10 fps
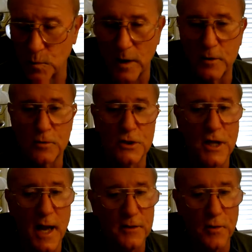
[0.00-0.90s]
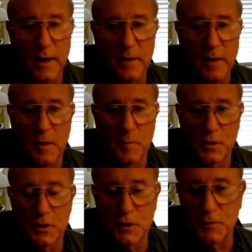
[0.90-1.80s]
That's why your GI tract
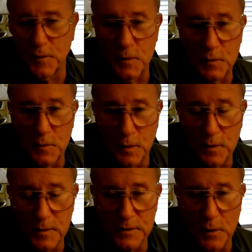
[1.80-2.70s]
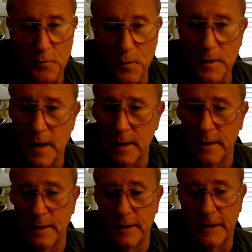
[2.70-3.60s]
pushes food through and so forth,
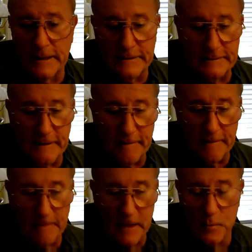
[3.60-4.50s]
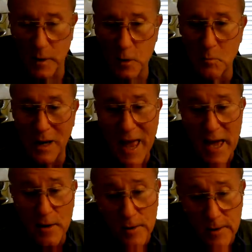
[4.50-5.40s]
and that's why your
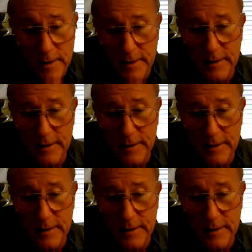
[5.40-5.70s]
bladder